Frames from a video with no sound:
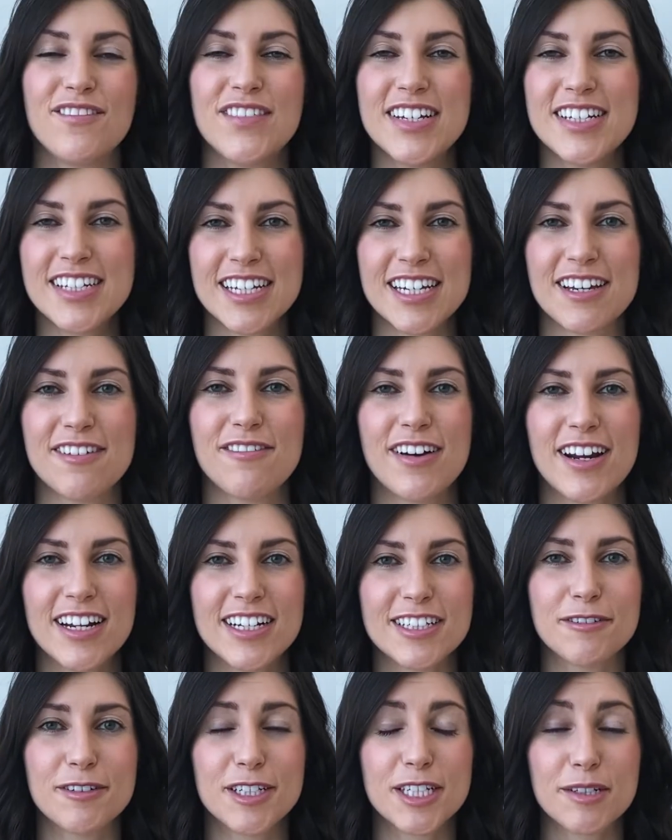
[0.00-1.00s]
Basically, what I
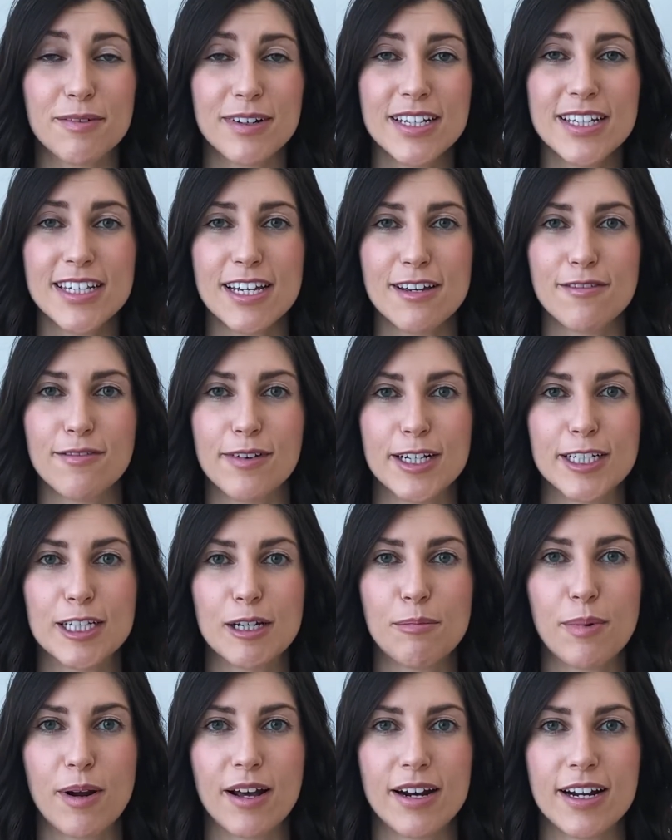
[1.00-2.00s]
do is once I find
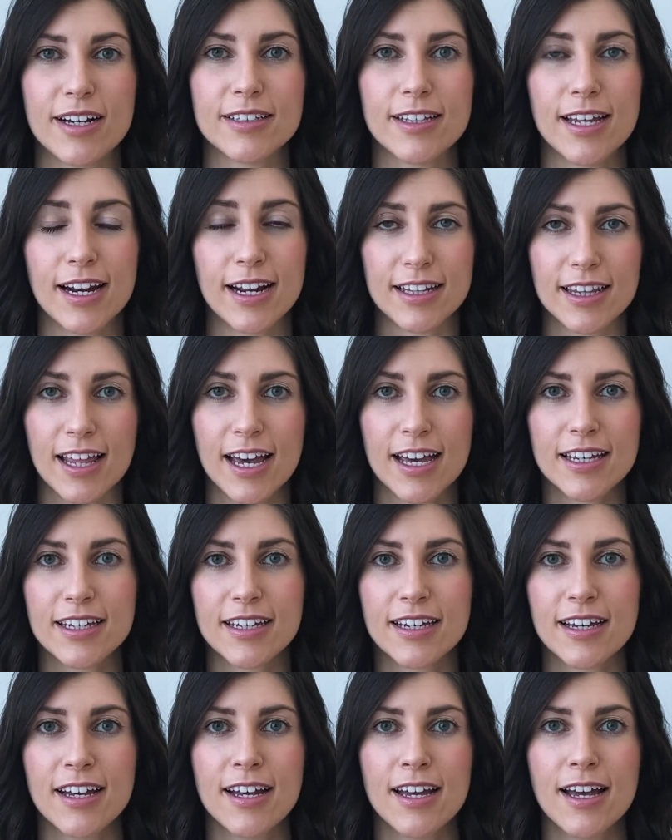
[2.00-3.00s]
a product that I
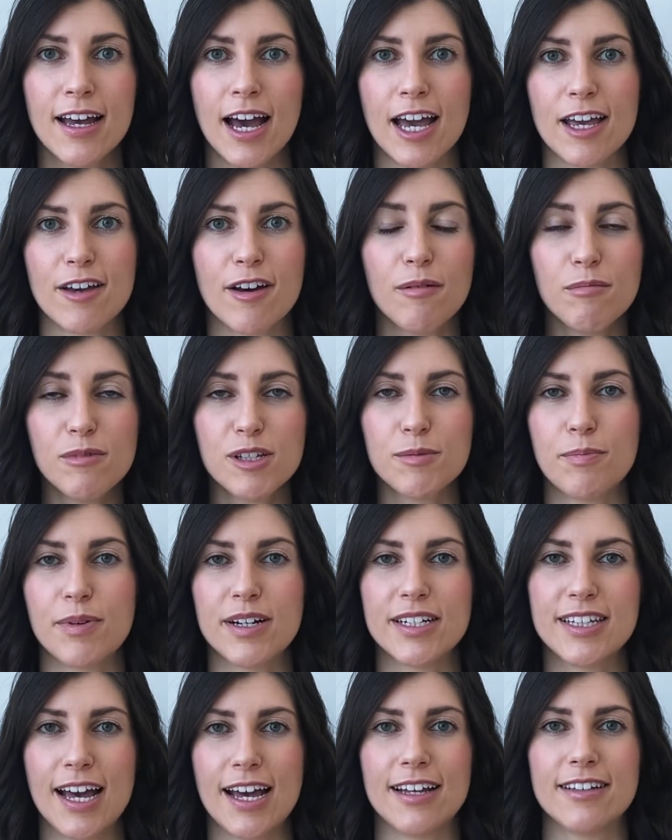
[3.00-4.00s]
like, I almost
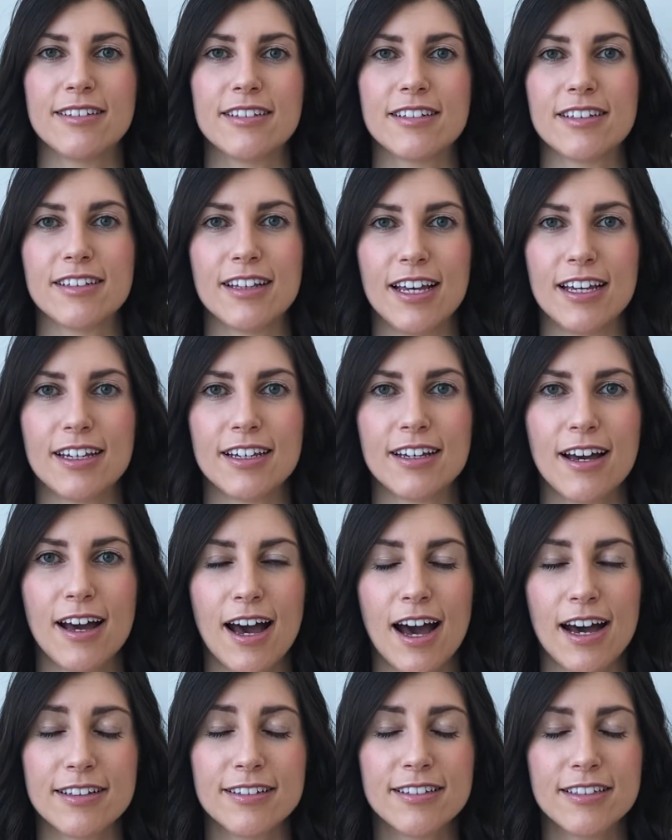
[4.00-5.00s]
pretend like
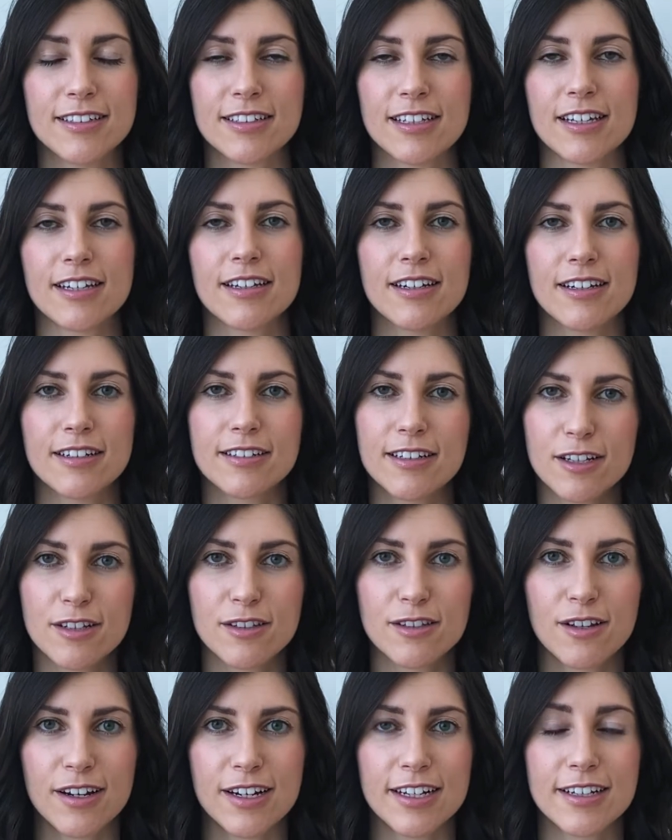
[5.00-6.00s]
other skincare
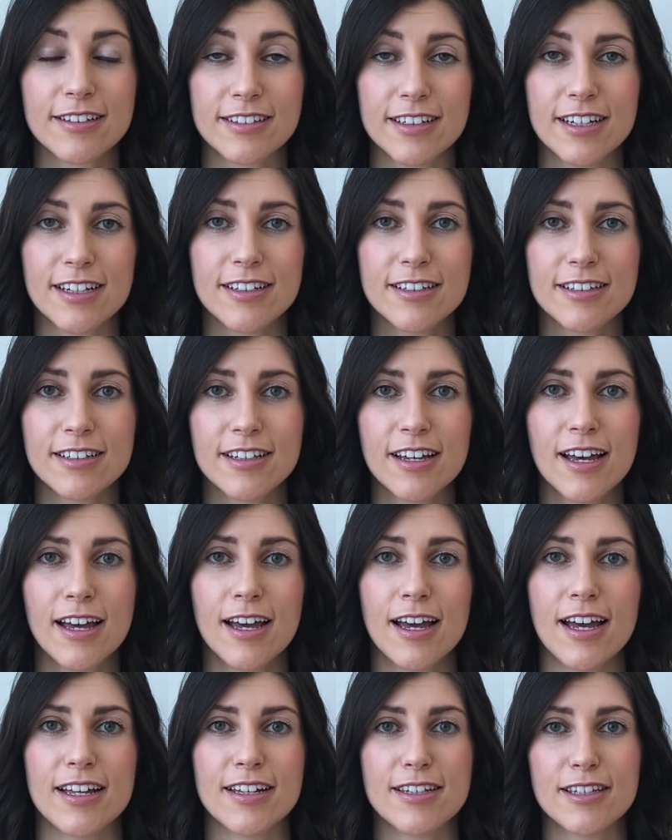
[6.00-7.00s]
does not exist.
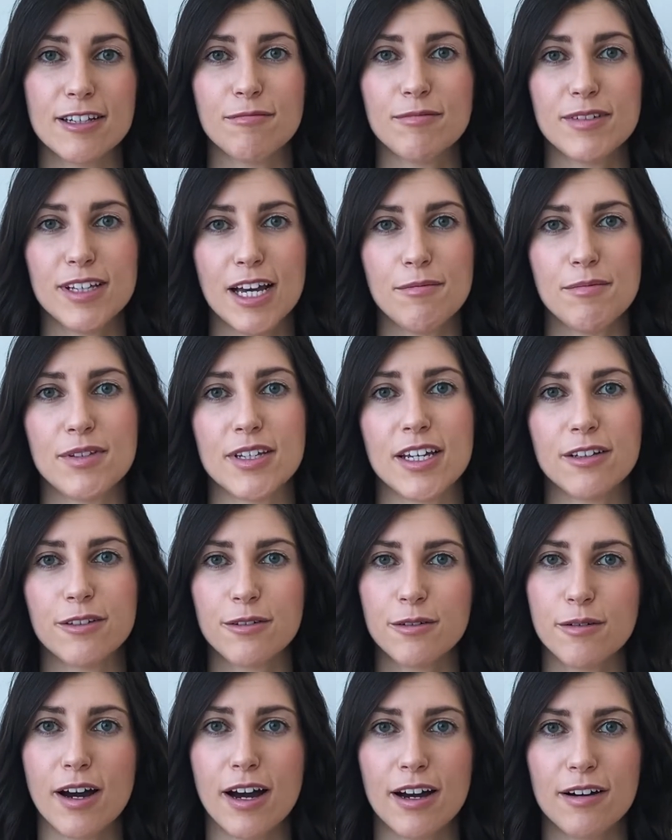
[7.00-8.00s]
And sometimes I
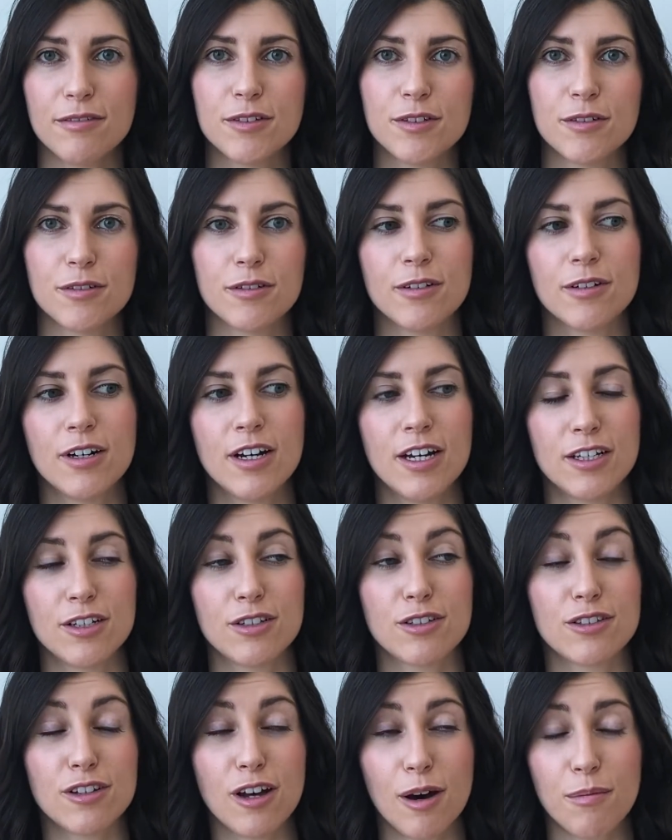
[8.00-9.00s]
do have to
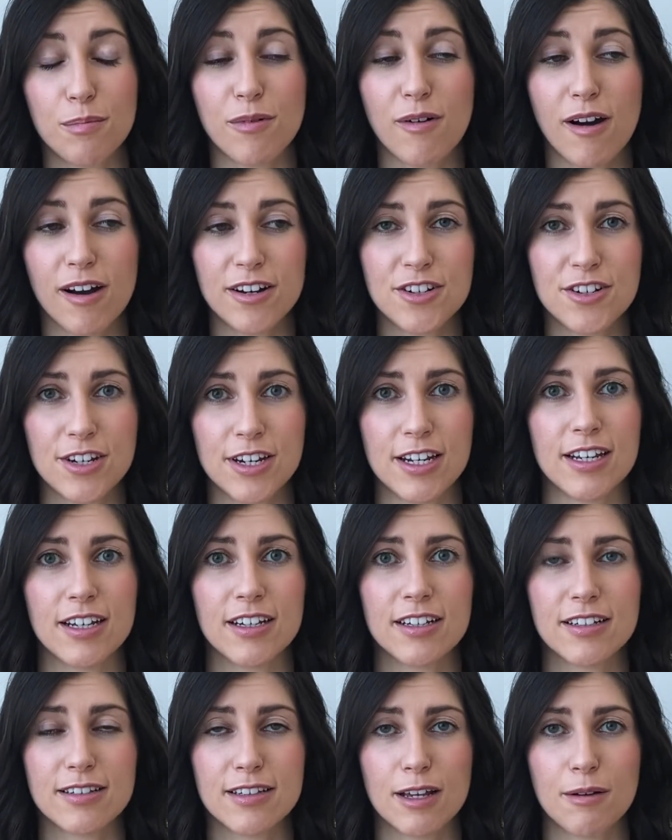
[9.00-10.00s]
stop
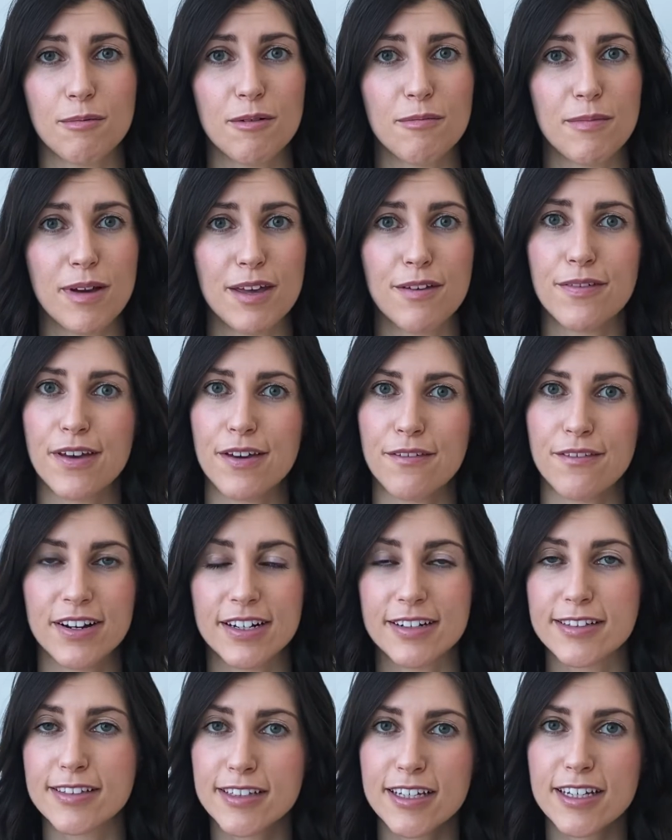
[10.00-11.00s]
watching some of my
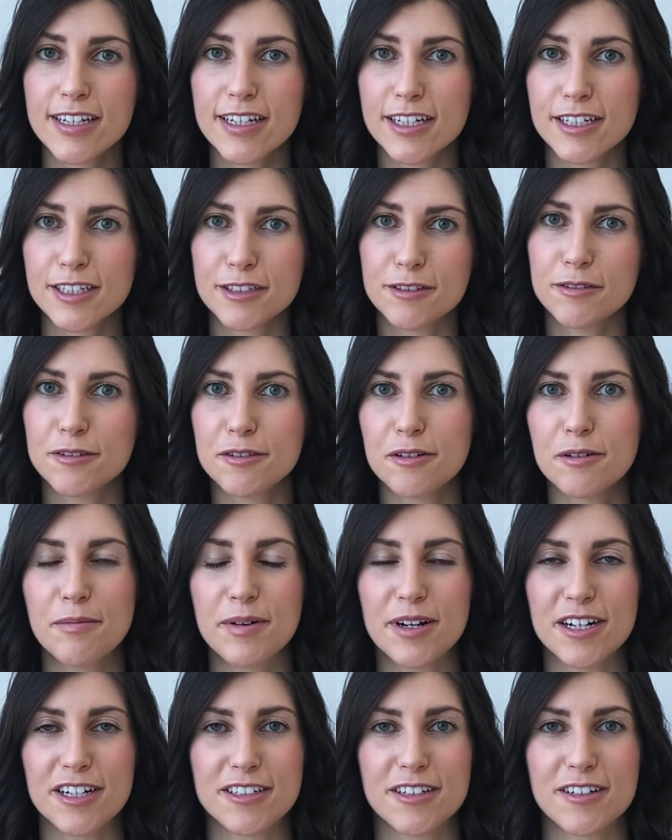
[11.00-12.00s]
favorite skincare
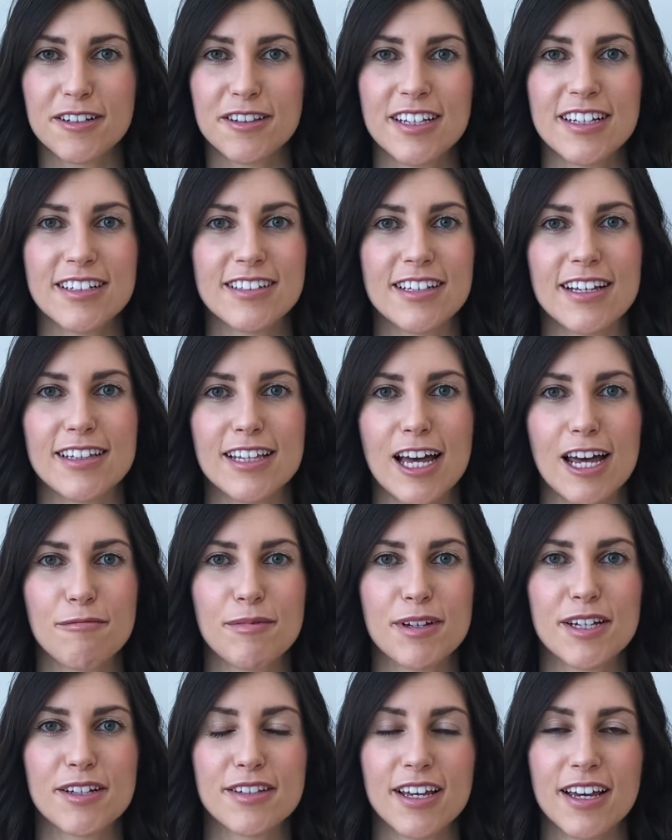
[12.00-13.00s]
YouTubers or things like that,
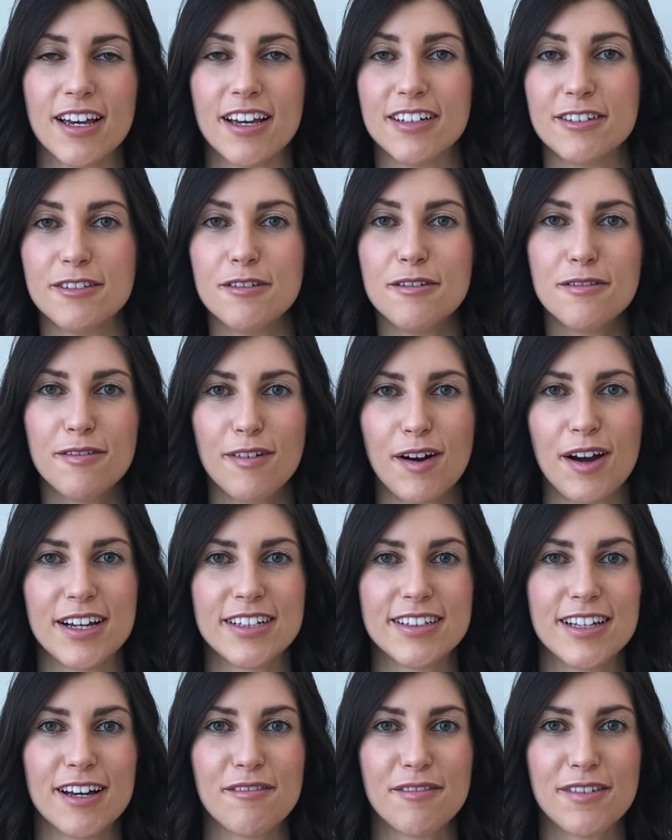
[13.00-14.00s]
because I do
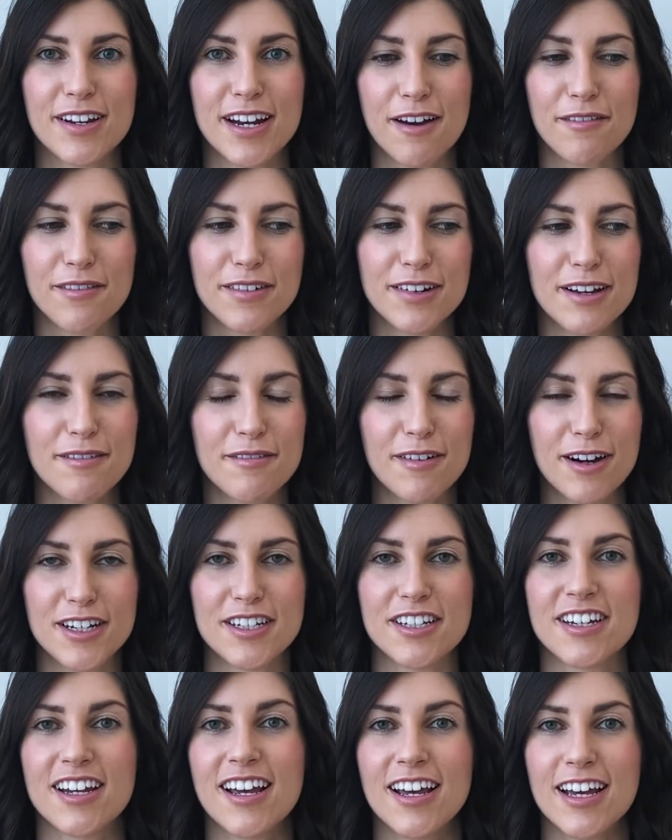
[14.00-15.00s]
find that whenever I
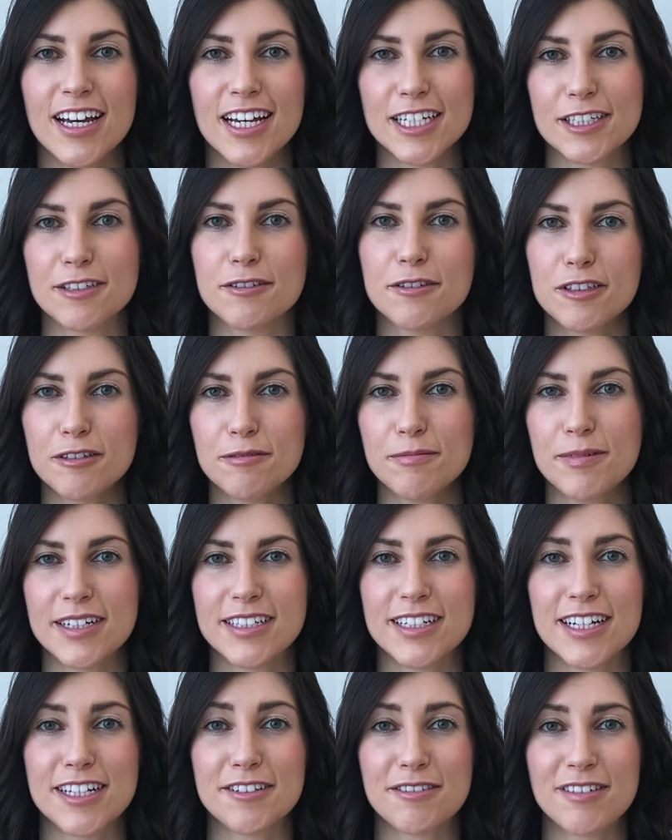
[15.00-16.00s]
watch a
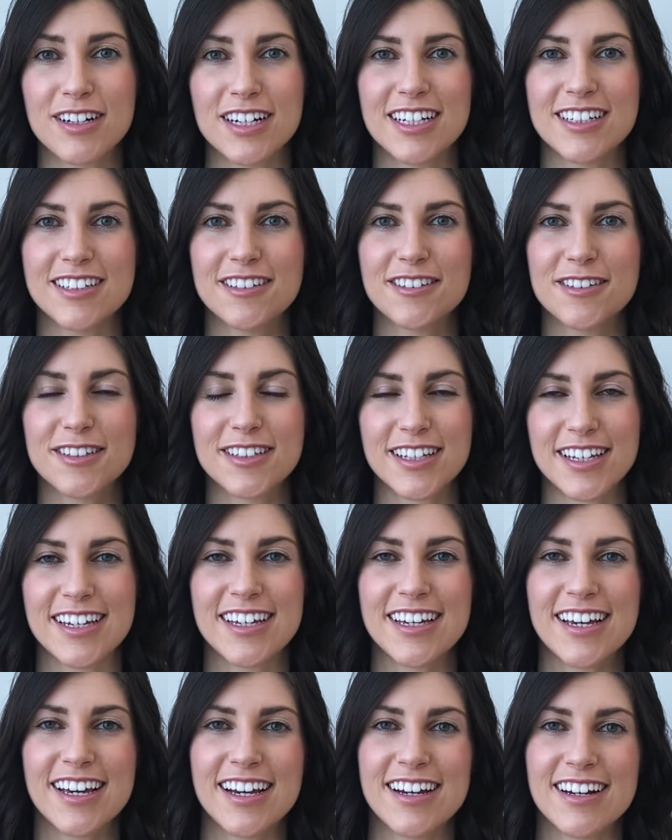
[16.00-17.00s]
YouTuber that's really into
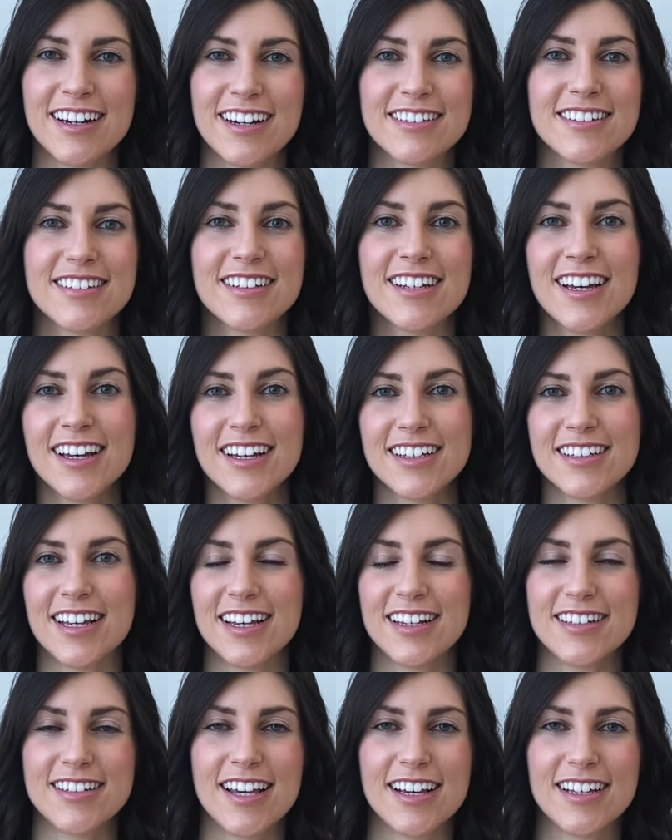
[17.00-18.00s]
skincare and
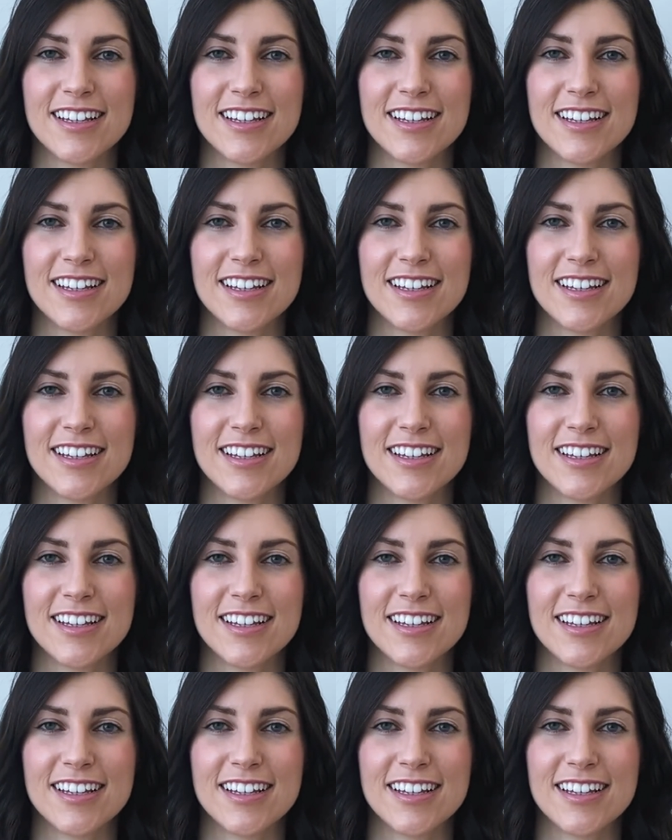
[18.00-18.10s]
they say